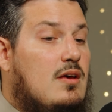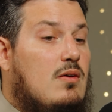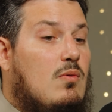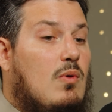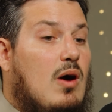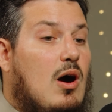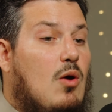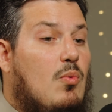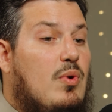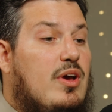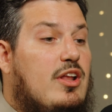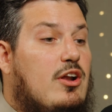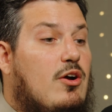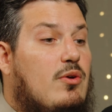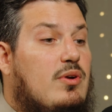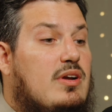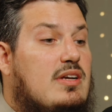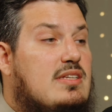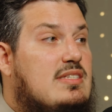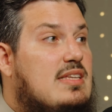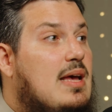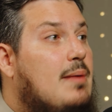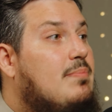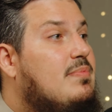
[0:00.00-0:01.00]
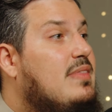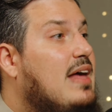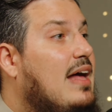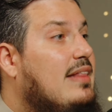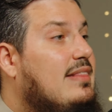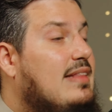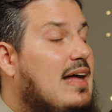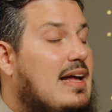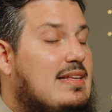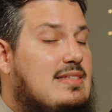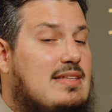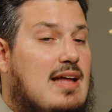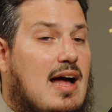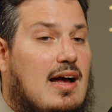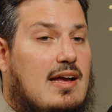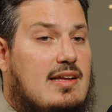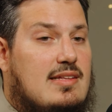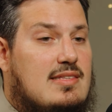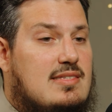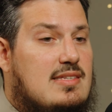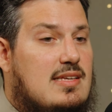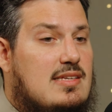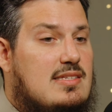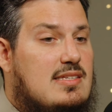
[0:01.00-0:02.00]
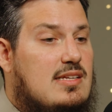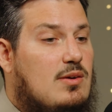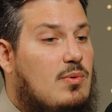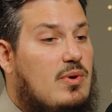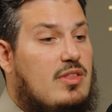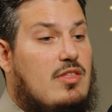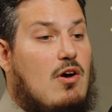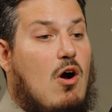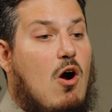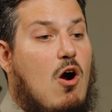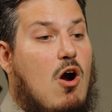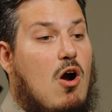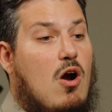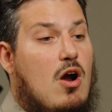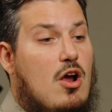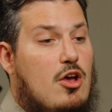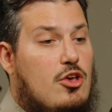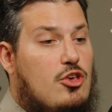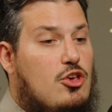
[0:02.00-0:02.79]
Well, we don't accept that. That's not consistent with our